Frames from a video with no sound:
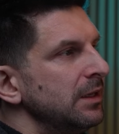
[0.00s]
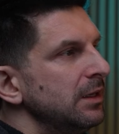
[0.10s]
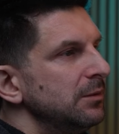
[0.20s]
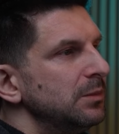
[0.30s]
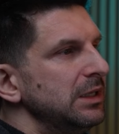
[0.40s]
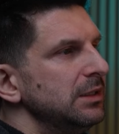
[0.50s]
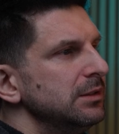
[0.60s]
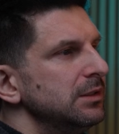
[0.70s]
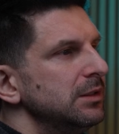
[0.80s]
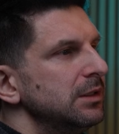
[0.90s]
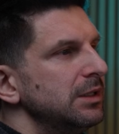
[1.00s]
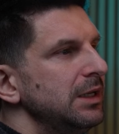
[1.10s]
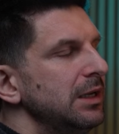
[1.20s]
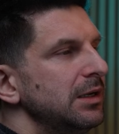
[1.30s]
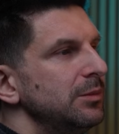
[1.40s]
We click
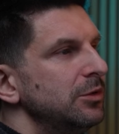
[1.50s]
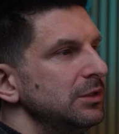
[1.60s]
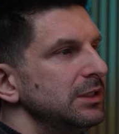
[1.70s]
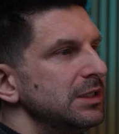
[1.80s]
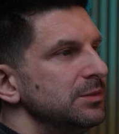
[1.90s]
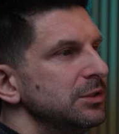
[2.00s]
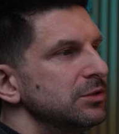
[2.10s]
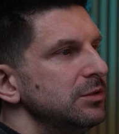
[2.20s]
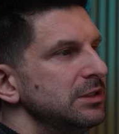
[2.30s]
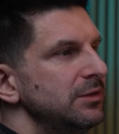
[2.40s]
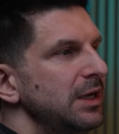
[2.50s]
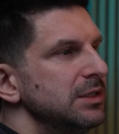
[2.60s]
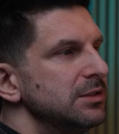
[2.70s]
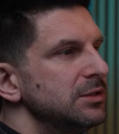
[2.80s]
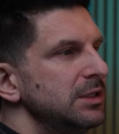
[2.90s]
once with the mouse,
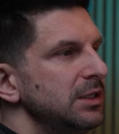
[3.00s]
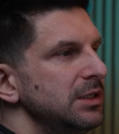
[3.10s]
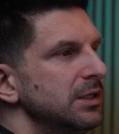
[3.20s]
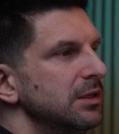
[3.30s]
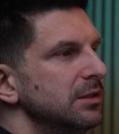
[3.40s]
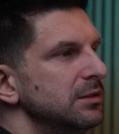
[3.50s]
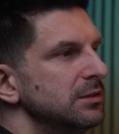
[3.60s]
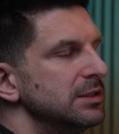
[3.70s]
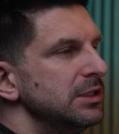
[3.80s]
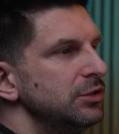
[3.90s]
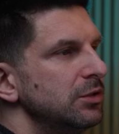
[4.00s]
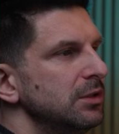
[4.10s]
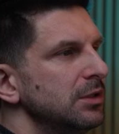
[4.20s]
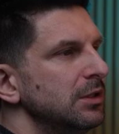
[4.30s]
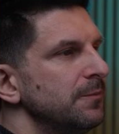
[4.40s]
and this icon appears.
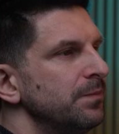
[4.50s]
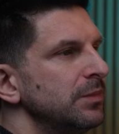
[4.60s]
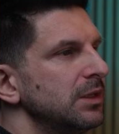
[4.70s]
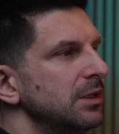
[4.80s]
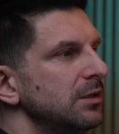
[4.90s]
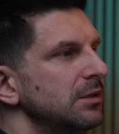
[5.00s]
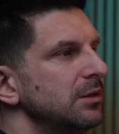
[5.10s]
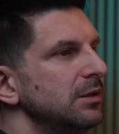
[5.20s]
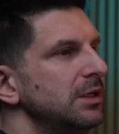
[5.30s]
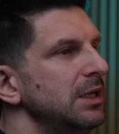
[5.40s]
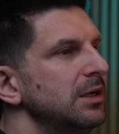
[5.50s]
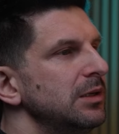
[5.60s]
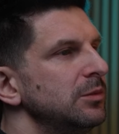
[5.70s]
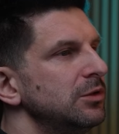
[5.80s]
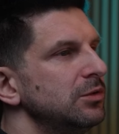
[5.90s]
Click a
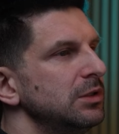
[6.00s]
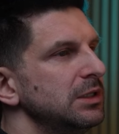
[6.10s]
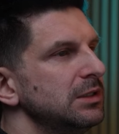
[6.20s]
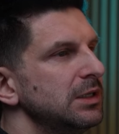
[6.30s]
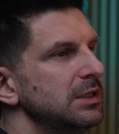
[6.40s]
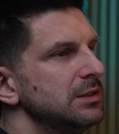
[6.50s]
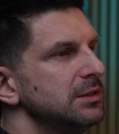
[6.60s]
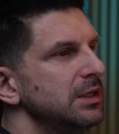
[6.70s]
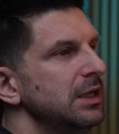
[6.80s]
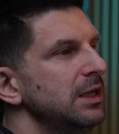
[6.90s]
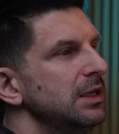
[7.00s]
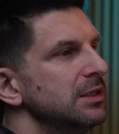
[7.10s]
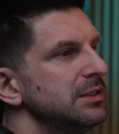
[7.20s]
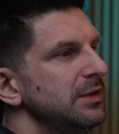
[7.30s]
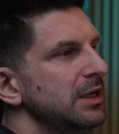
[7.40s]
second time, and this
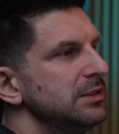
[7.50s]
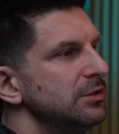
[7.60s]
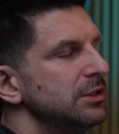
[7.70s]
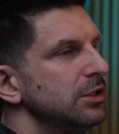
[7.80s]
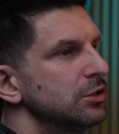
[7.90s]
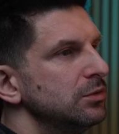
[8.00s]
thing appears.